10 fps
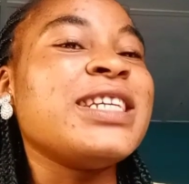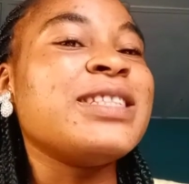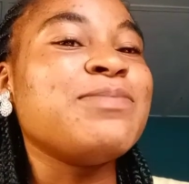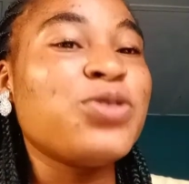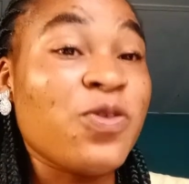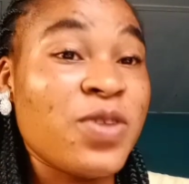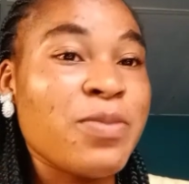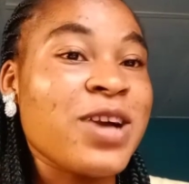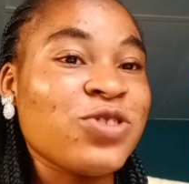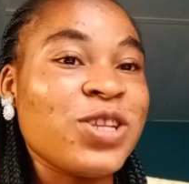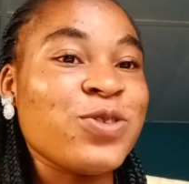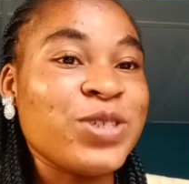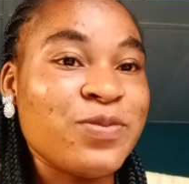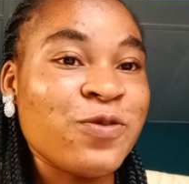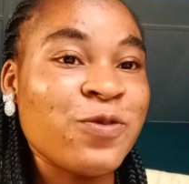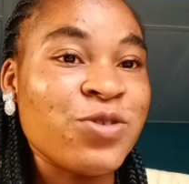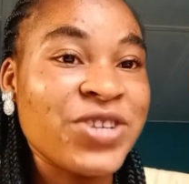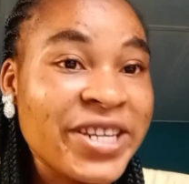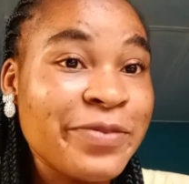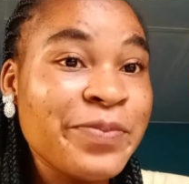both of them are actually audible for
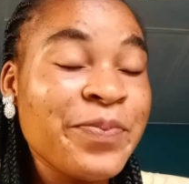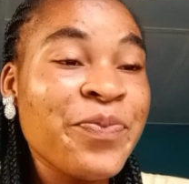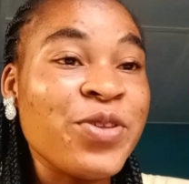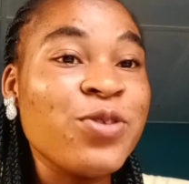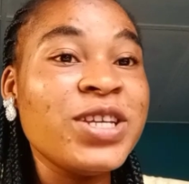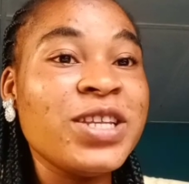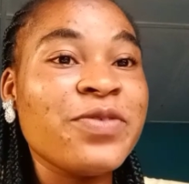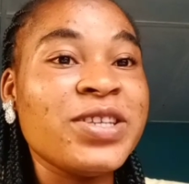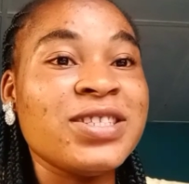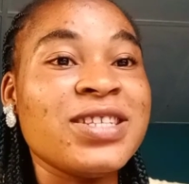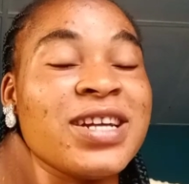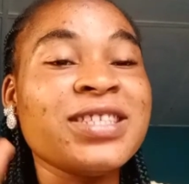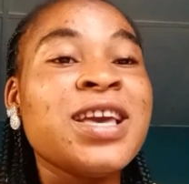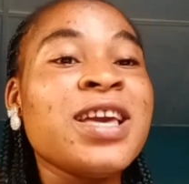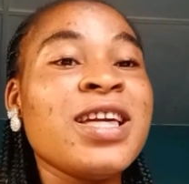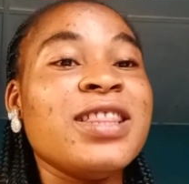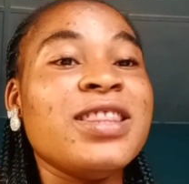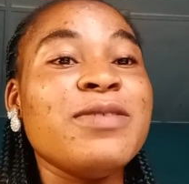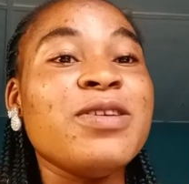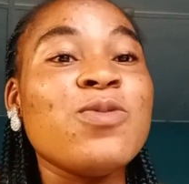real. The only difference is that
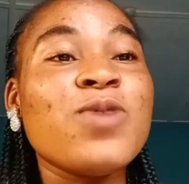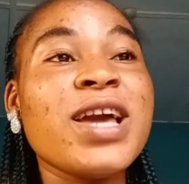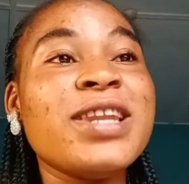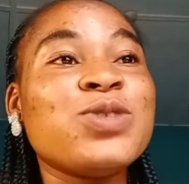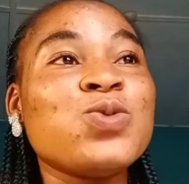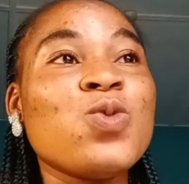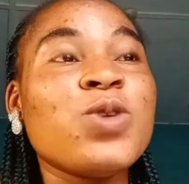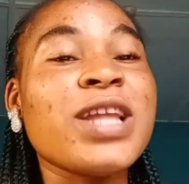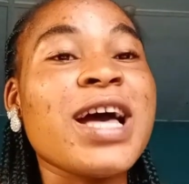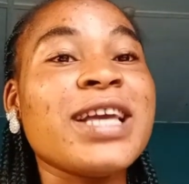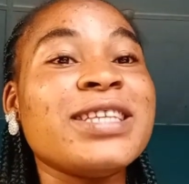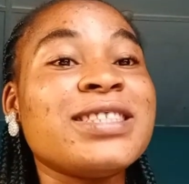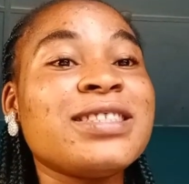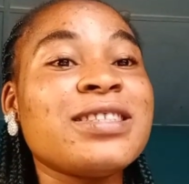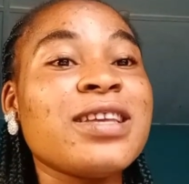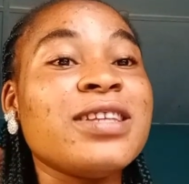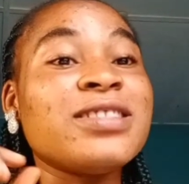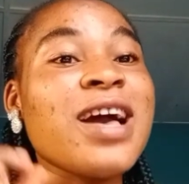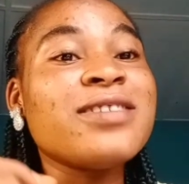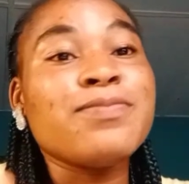the wireless one is, it
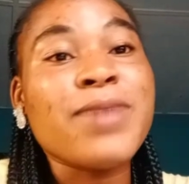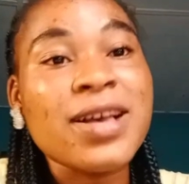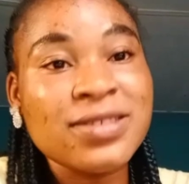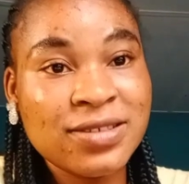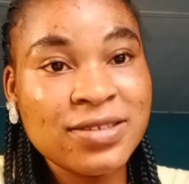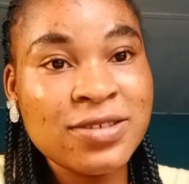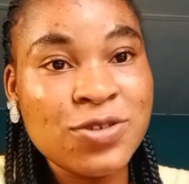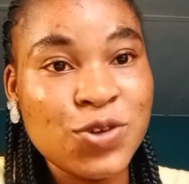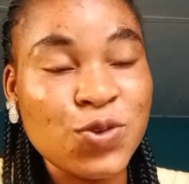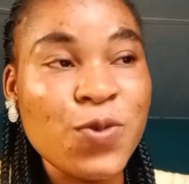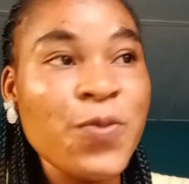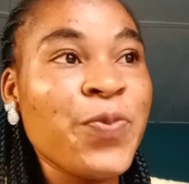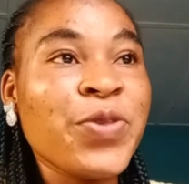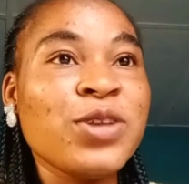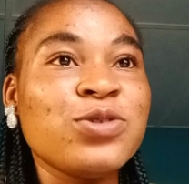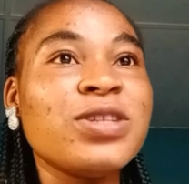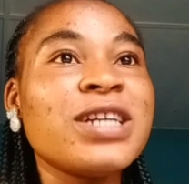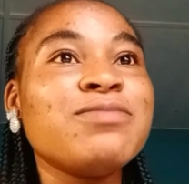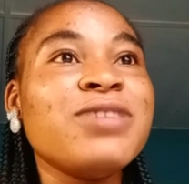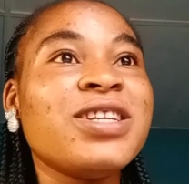has bass, you know. So
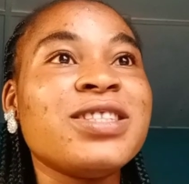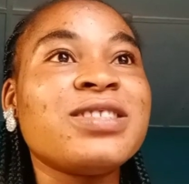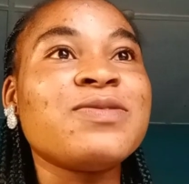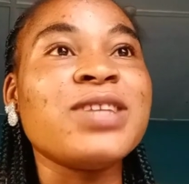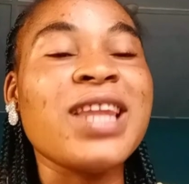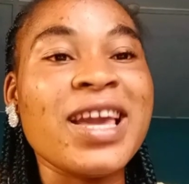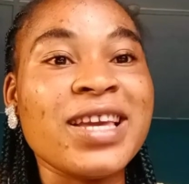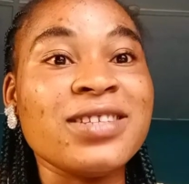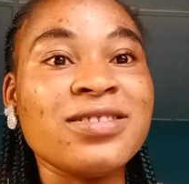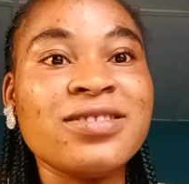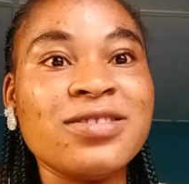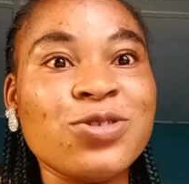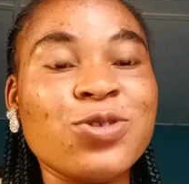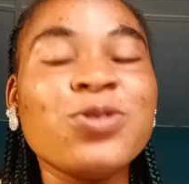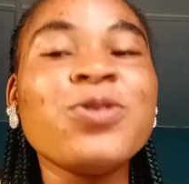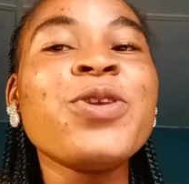that makes it feel like it's, you know,